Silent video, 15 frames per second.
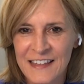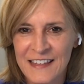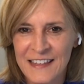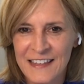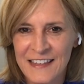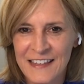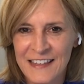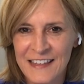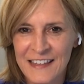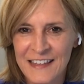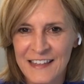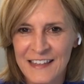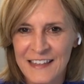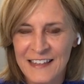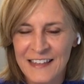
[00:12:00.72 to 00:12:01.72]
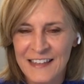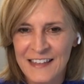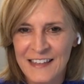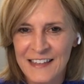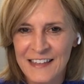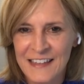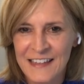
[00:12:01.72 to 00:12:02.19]

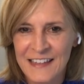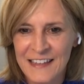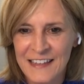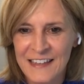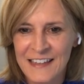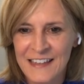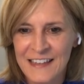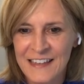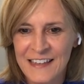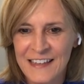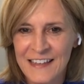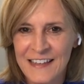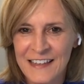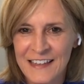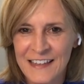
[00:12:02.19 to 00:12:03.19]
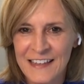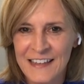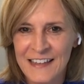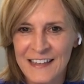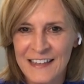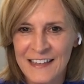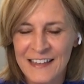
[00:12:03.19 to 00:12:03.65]

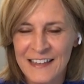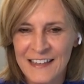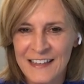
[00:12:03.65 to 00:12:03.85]
No words are spoken by the person on screen.